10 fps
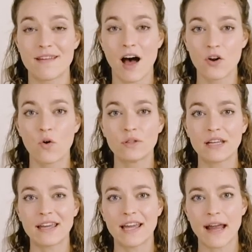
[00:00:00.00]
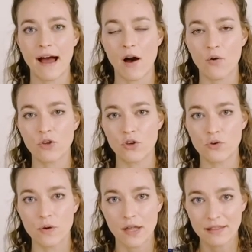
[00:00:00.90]
Not only in how
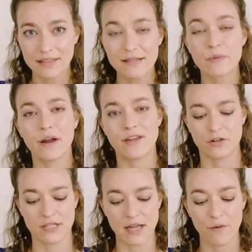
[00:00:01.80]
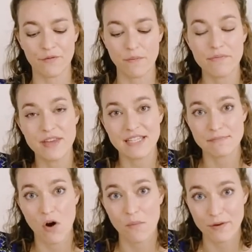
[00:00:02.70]
you liberate yourself from this
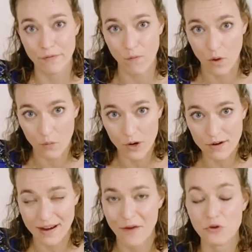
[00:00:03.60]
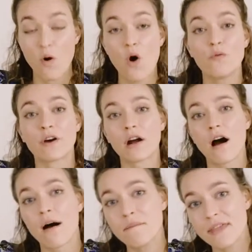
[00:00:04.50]
moment forward and how you
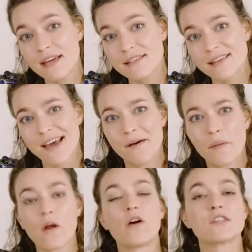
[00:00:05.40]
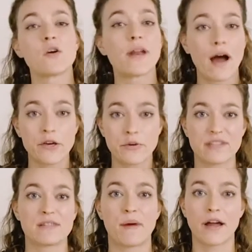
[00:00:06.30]
overcome this, but also in how you
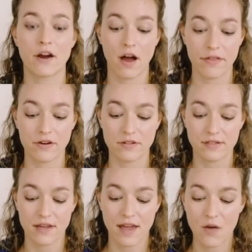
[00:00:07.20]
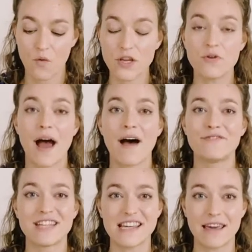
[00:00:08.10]
inspire others and what you have
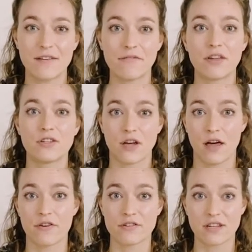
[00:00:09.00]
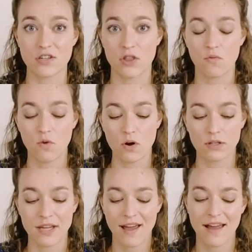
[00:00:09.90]
to give to others and to the world.
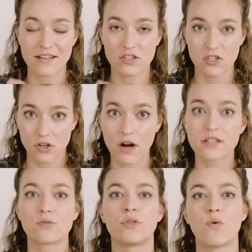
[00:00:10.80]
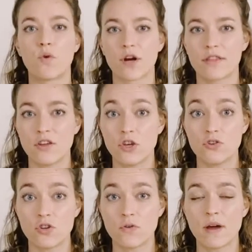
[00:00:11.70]
And it starts with the work that you
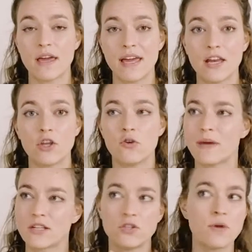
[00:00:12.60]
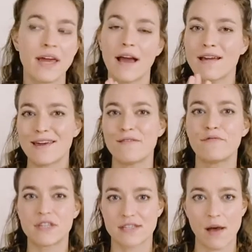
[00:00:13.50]
do in you, because you can't give
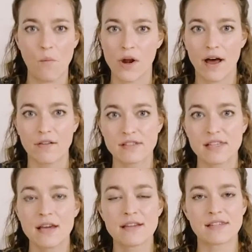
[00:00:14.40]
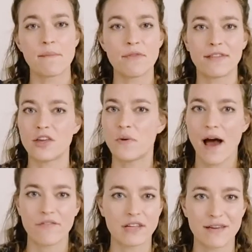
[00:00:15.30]
to someone else something that you
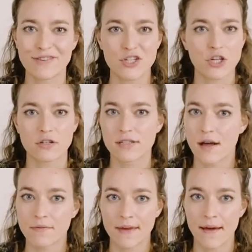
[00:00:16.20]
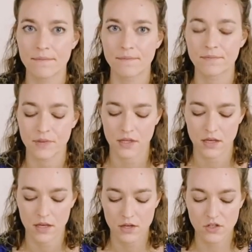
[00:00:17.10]
haven't given to yourself yet.
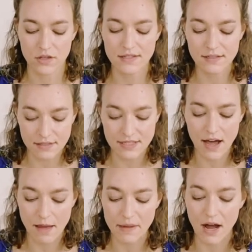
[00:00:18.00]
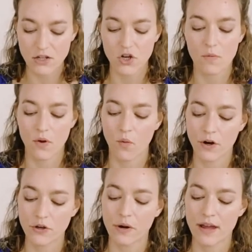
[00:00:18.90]
So this is a time in October where
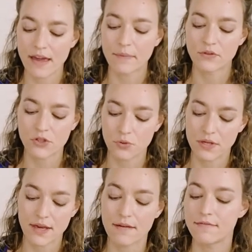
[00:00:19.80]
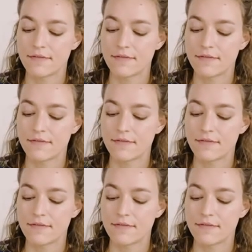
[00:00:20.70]
you are able to give.